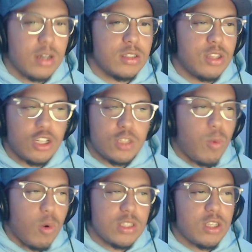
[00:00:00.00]
there's
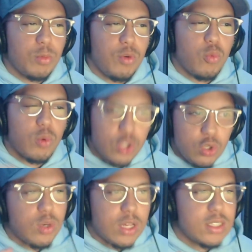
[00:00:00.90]
points in the movie where
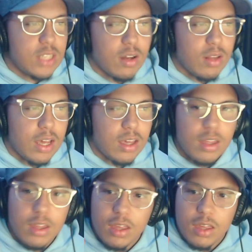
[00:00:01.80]
you can tell like
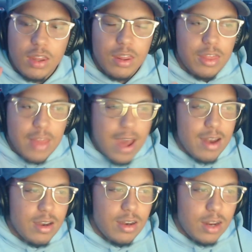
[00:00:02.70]

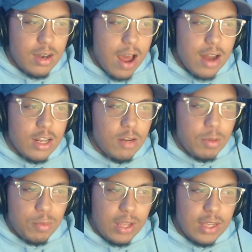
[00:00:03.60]
that did not need to be
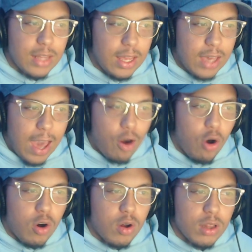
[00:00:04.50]
played like at
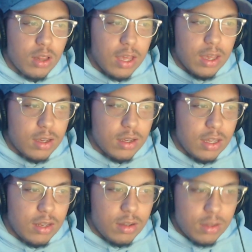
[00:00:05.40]
all, like,
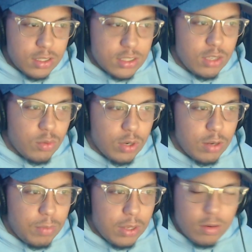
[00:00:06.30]
and the scene would
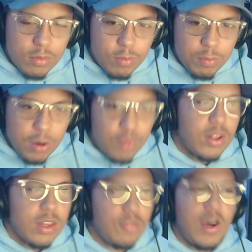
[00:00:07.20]
have been
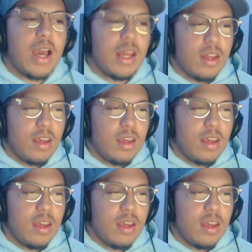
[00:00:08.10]
perfectly fine,